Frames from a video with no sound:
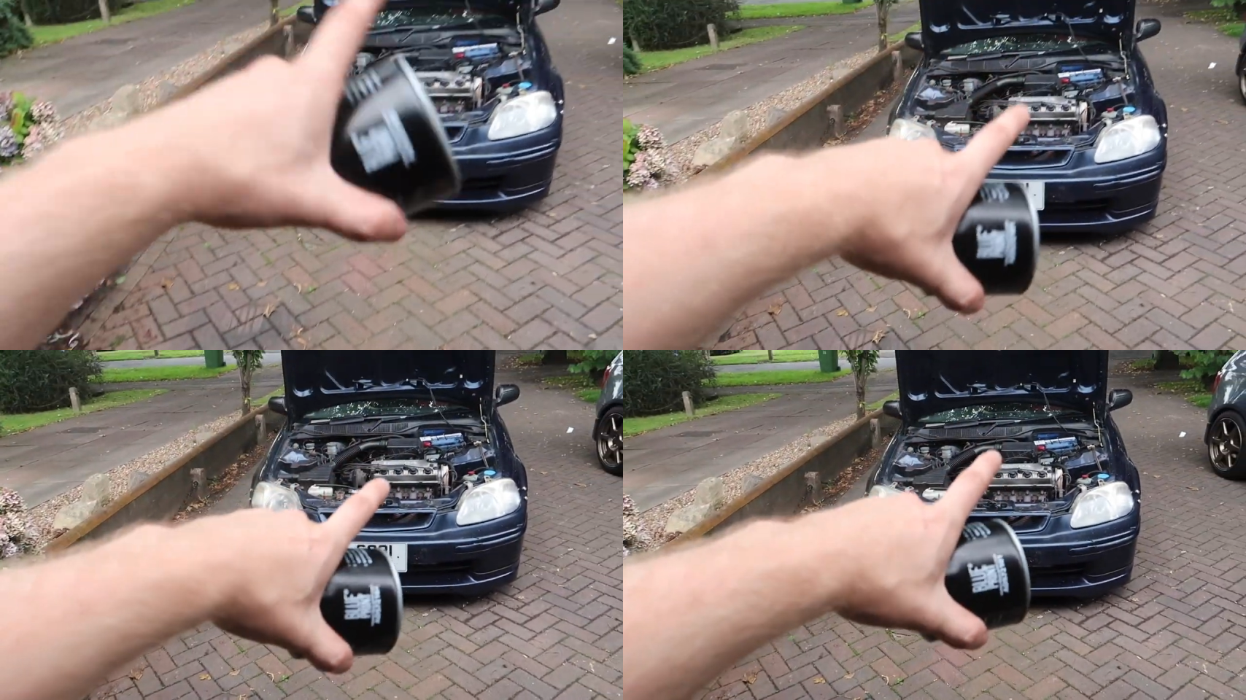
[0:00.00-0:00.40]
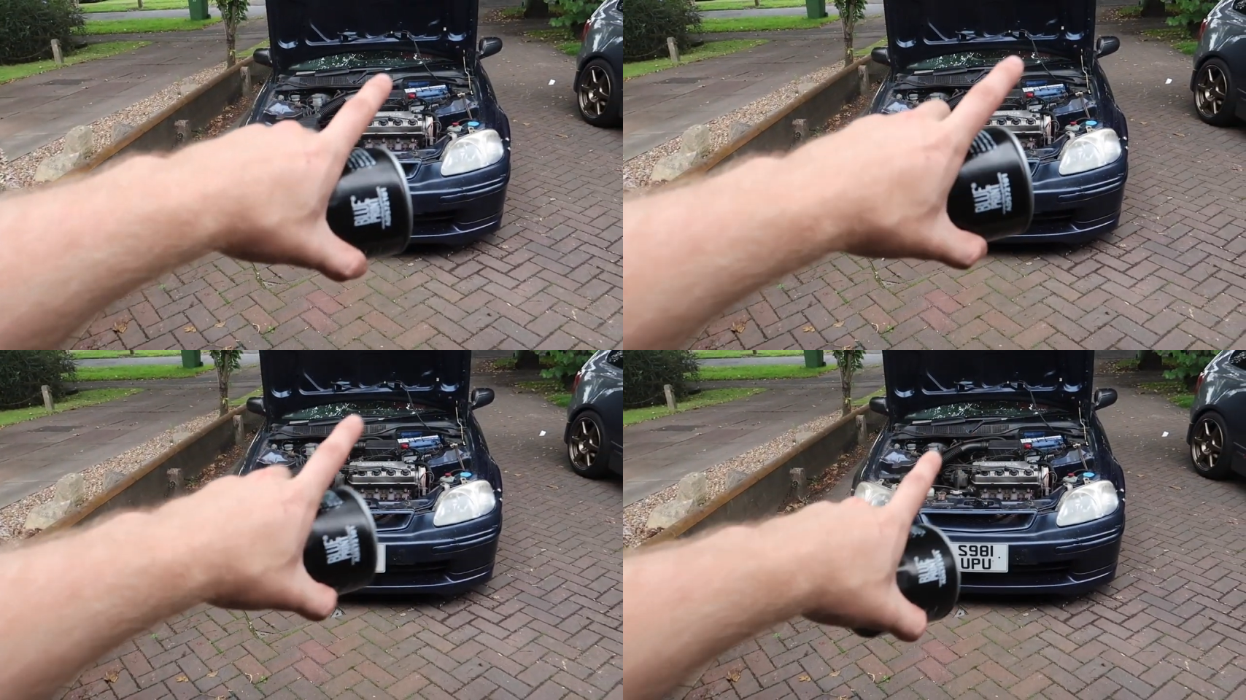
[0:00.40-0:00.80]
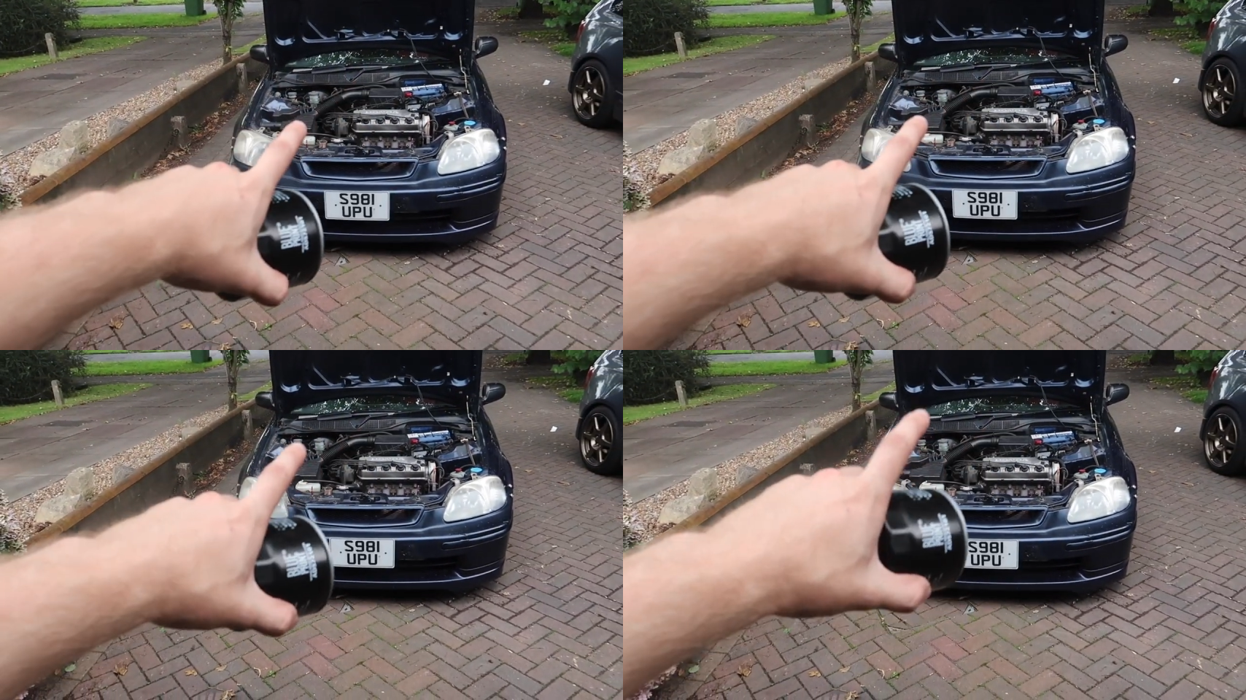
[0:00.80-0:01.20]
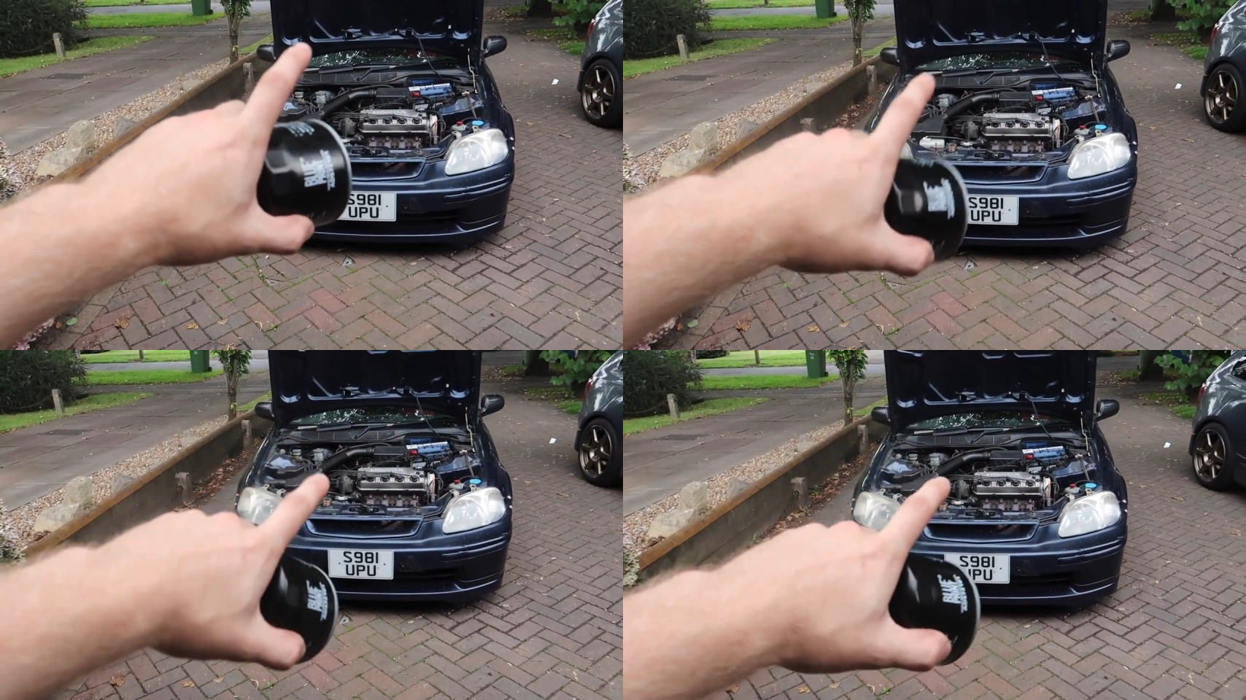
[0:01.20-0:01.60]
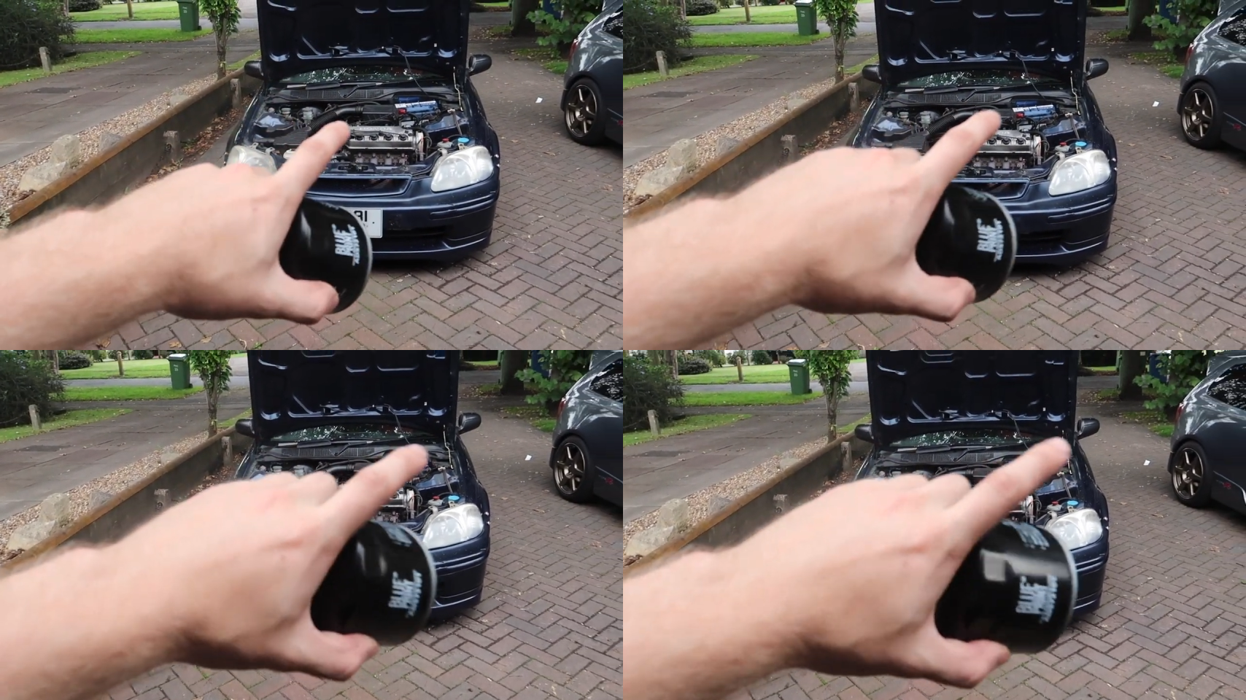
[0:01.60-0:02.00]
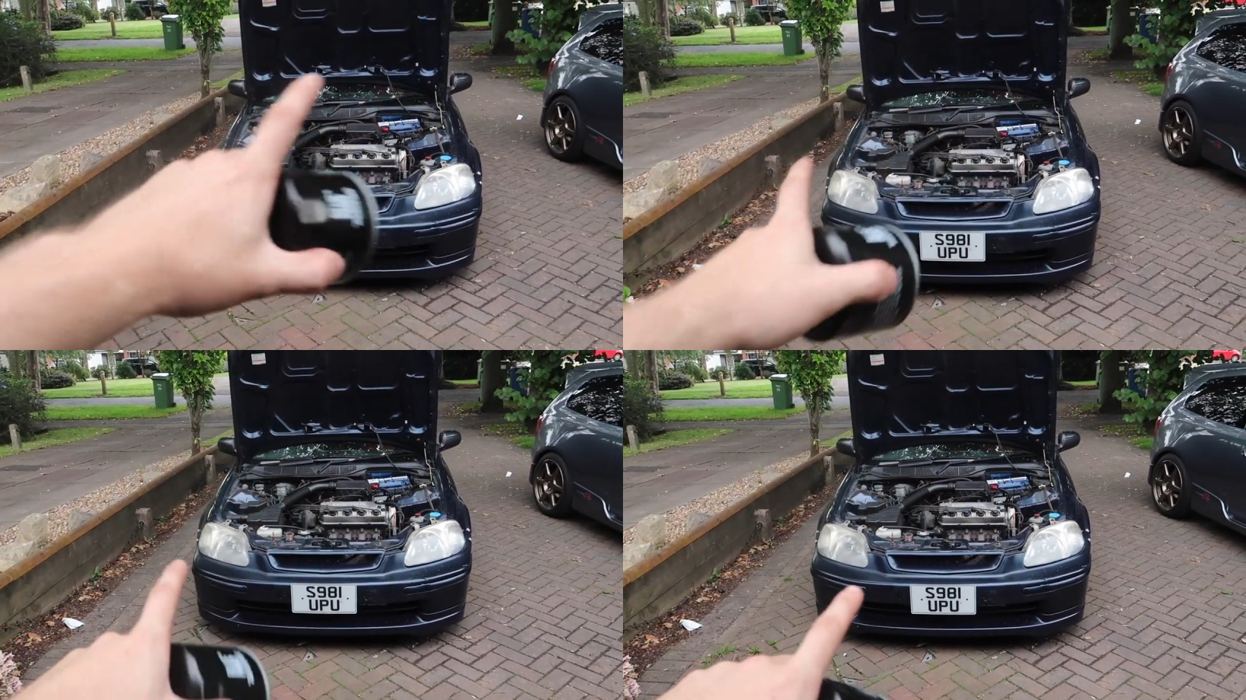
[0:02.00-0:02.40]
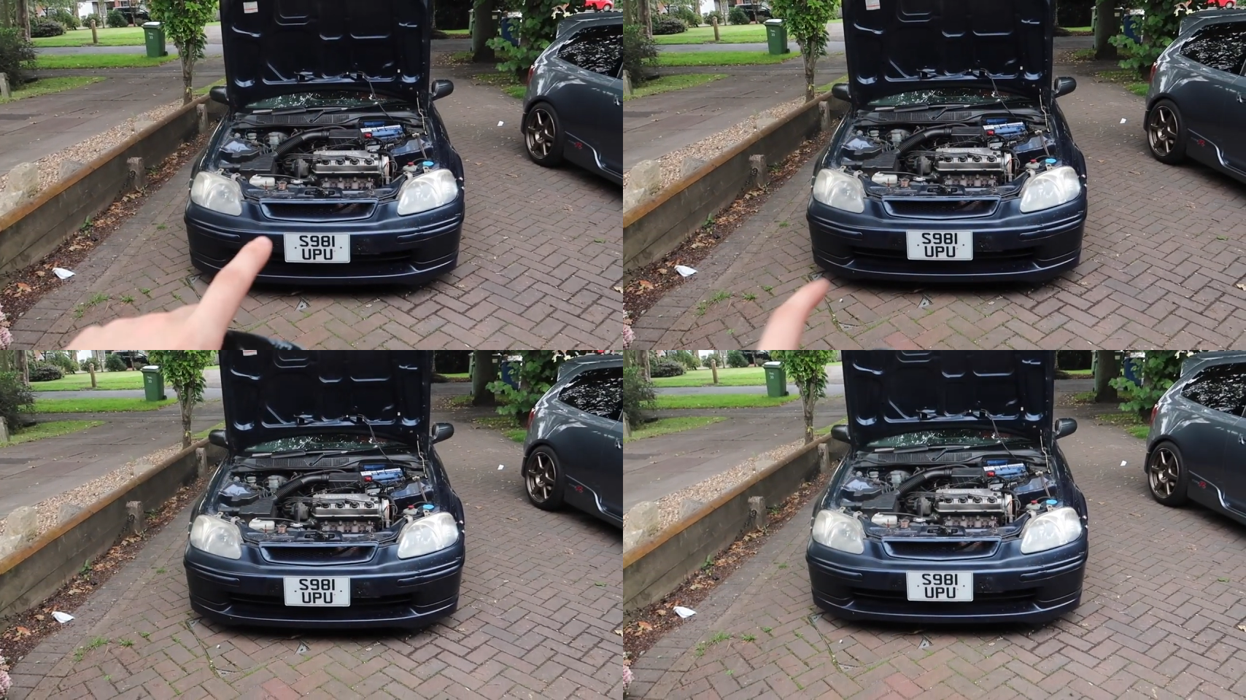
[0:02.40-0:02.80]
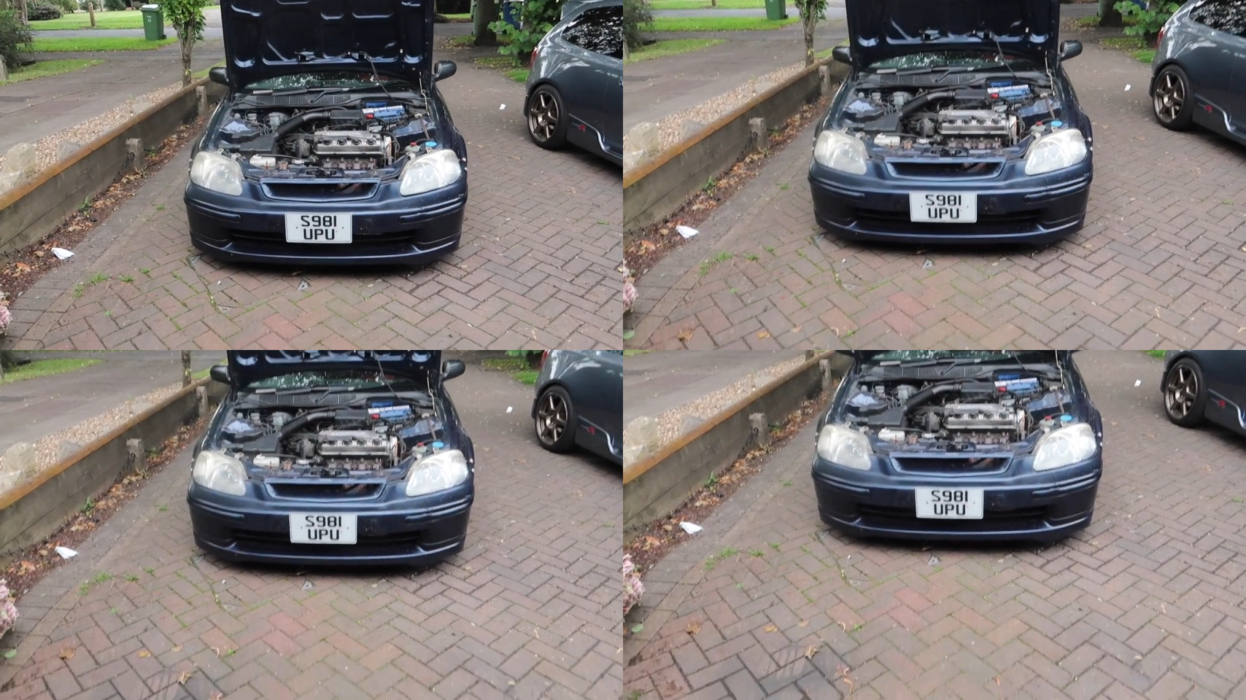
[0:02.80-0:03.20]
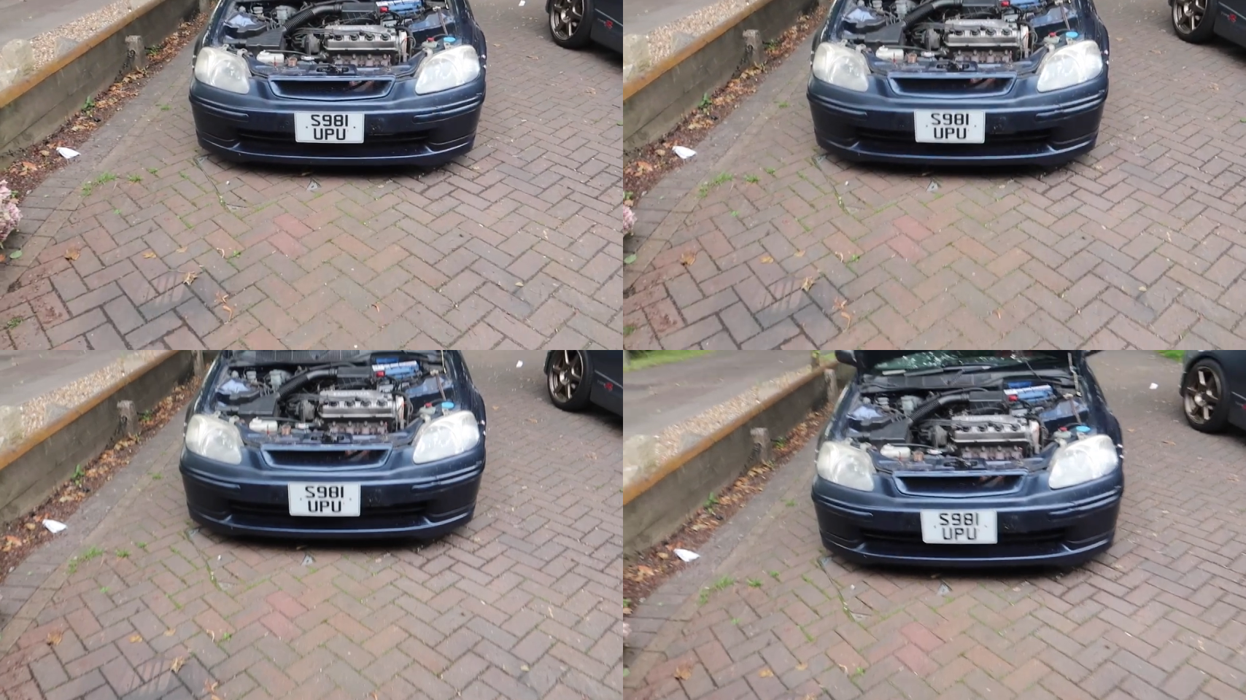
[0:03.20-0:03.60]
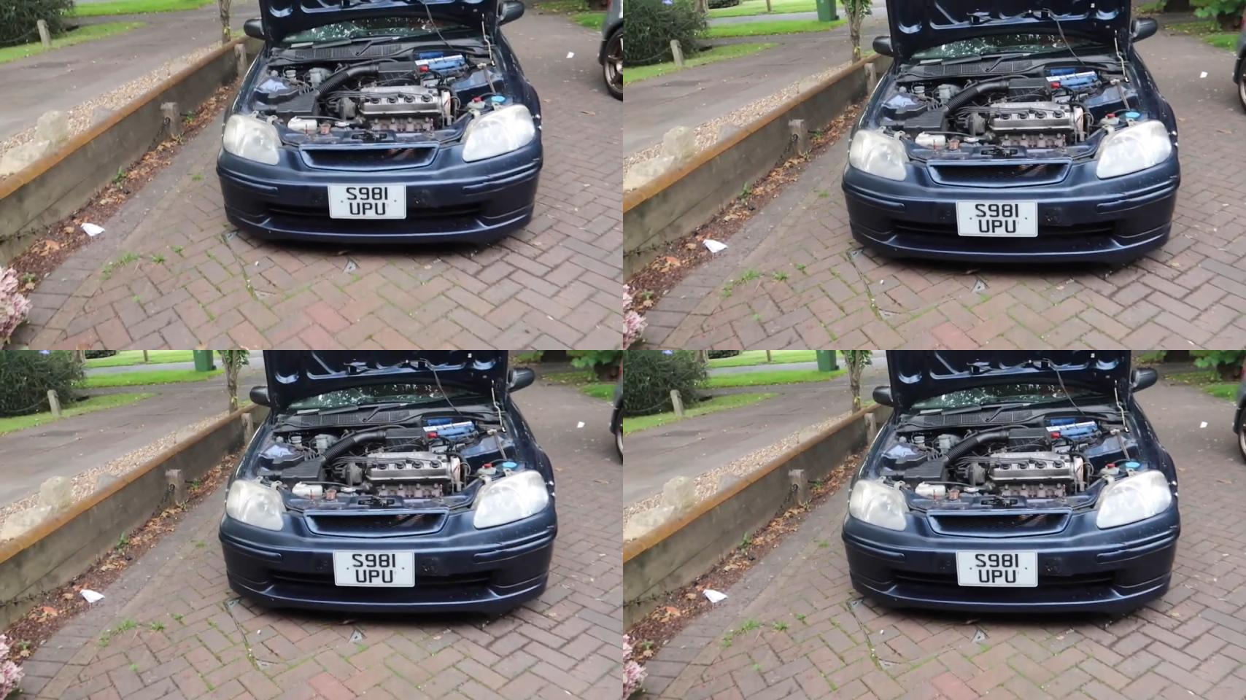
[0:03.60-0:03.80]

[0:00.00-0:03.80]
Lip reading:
Nobody's mouth can be seen.